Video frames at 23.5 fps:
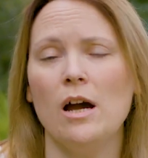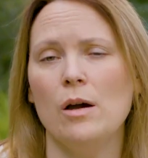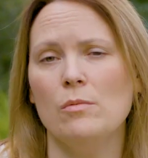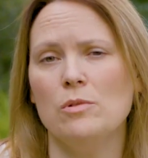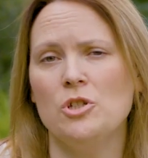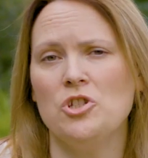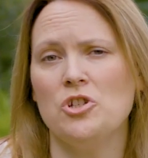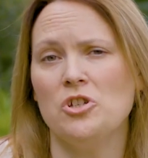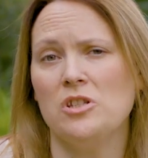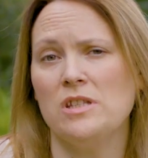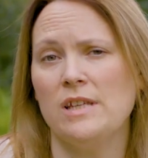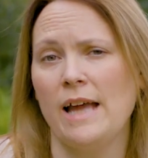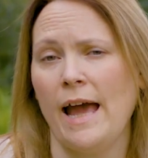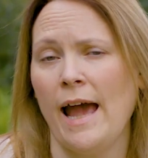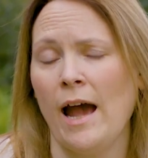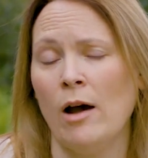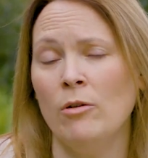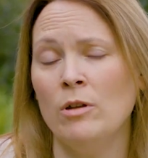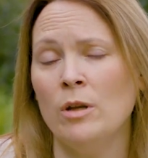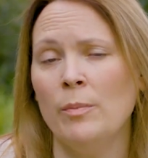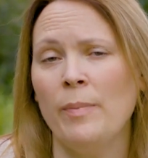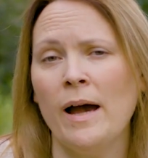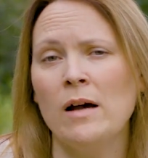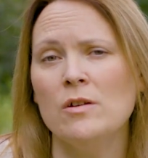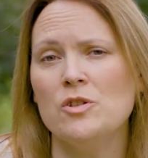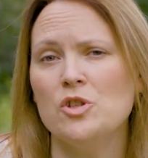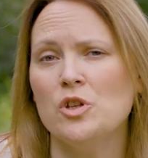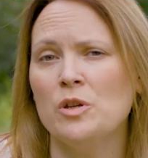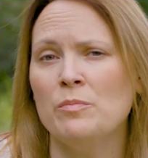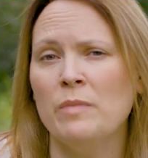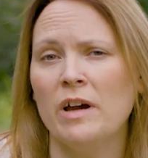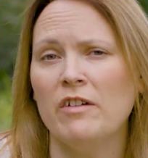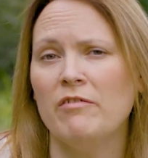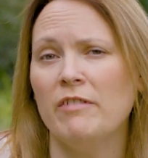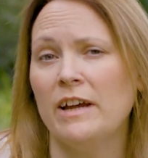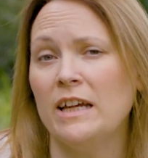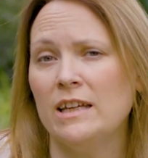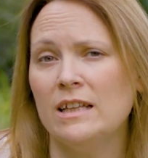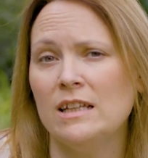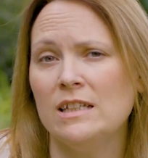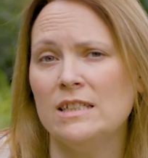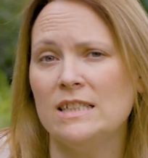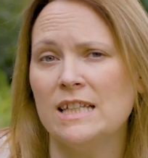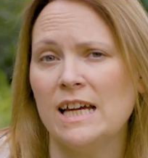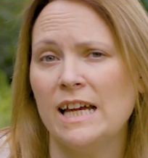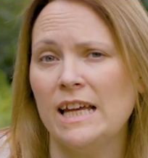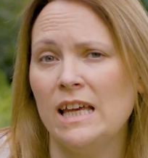I was just out and about doing my
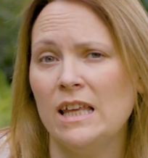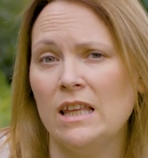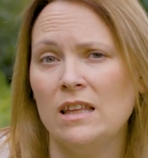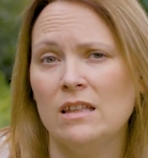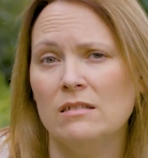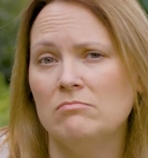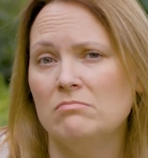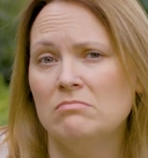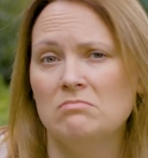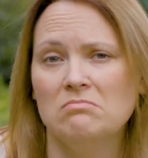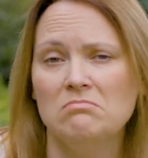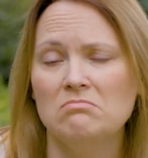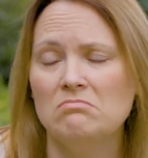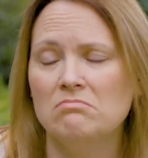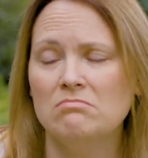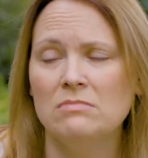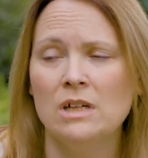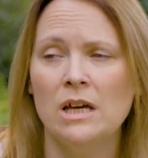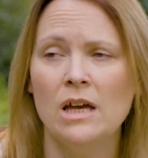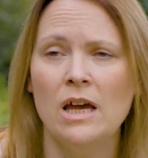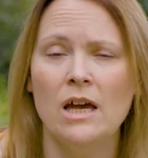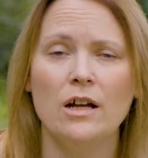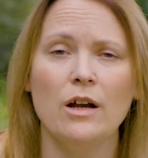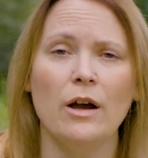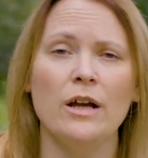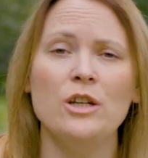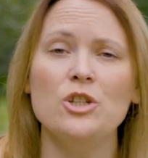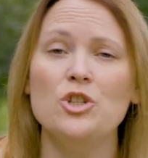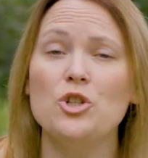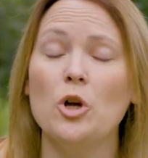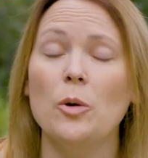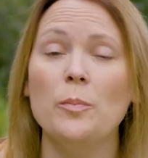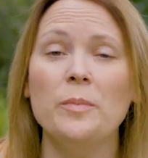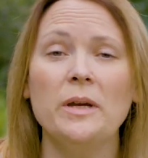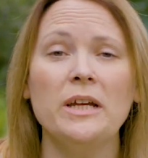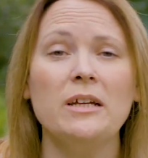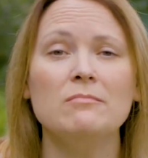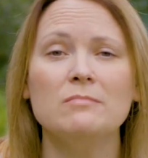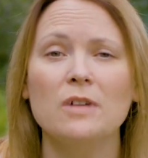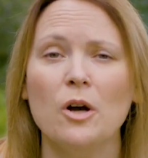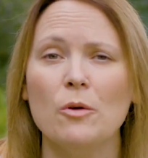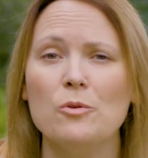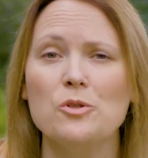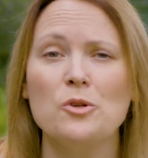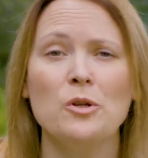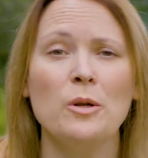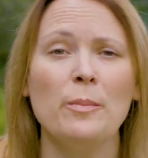regular day, going shopping.
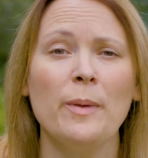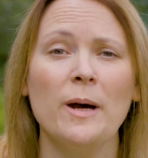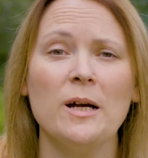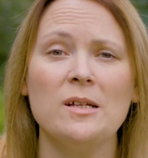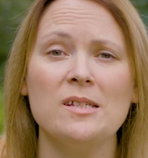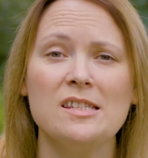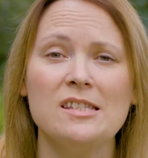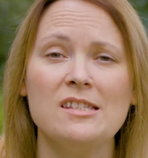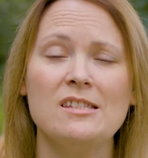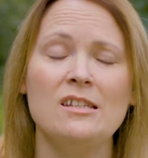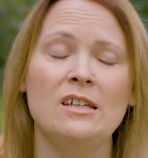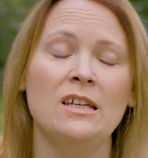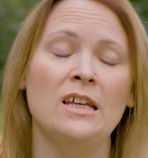I was on a bus.